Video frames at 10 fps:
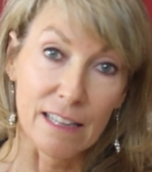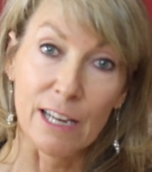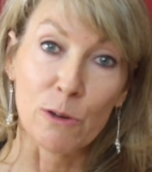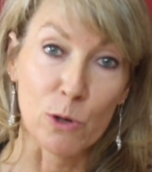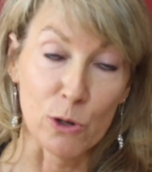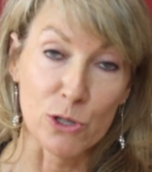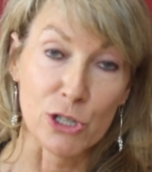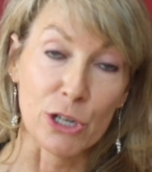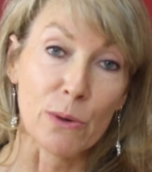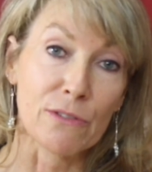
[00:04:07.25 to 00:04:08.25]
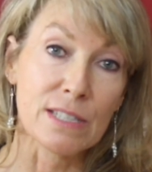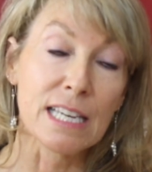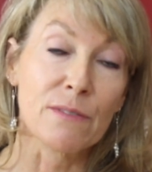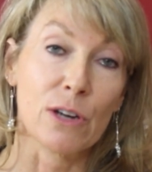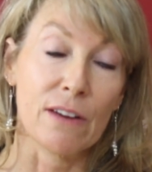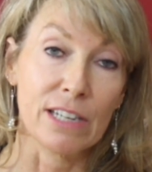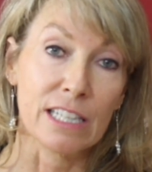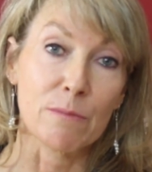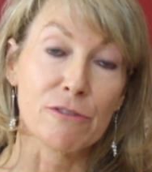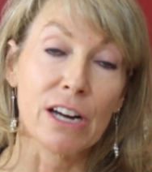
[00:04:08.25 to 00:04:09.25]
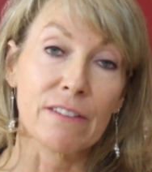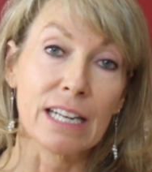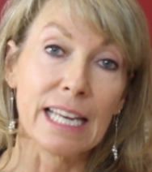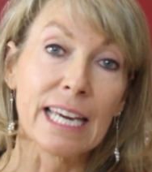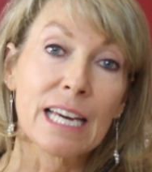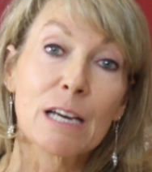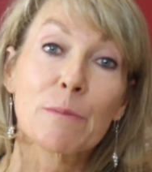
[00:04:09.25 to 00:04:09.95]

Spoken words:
it'll cost you, obviously, if you're having it done privately,